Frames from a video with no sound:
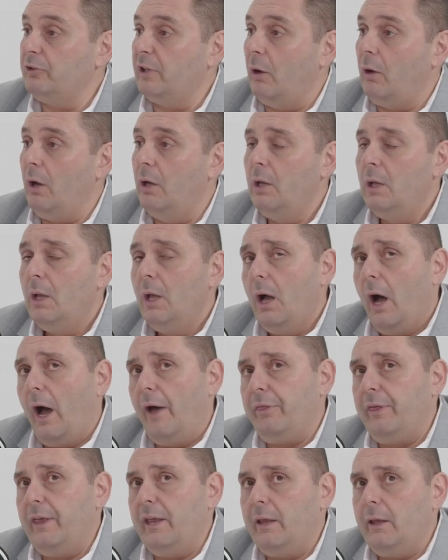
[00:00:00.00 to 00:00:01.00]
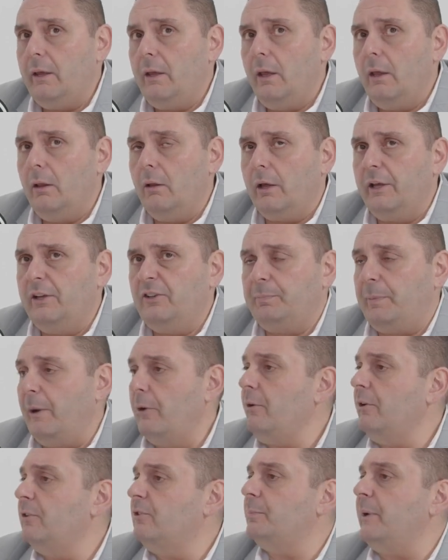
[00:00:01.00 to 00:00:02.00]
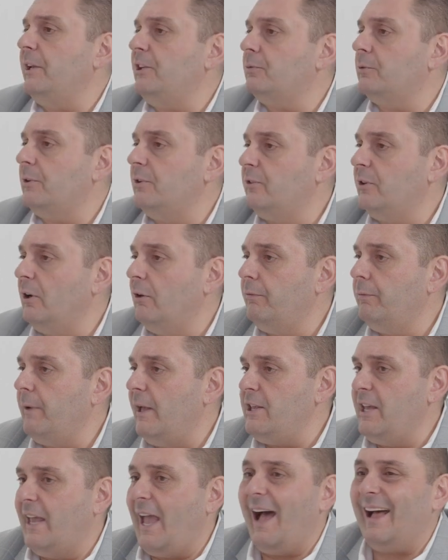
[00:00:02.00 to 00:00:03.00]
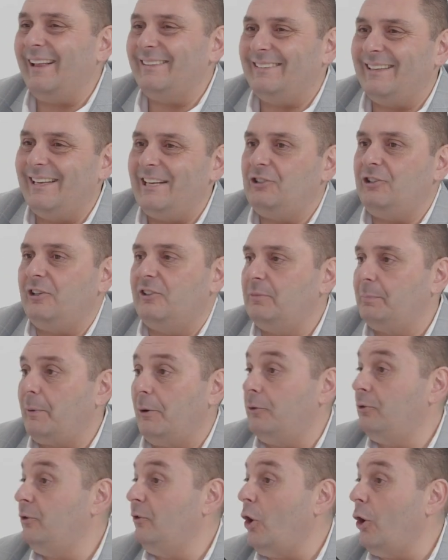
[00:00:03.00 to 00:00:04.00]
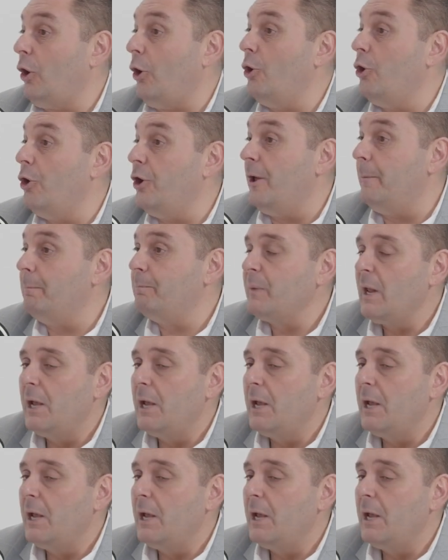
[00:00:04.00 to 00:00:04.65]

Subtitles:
So I think, look, experience speaks for itself, and you can't teach experience, you've got to earn it.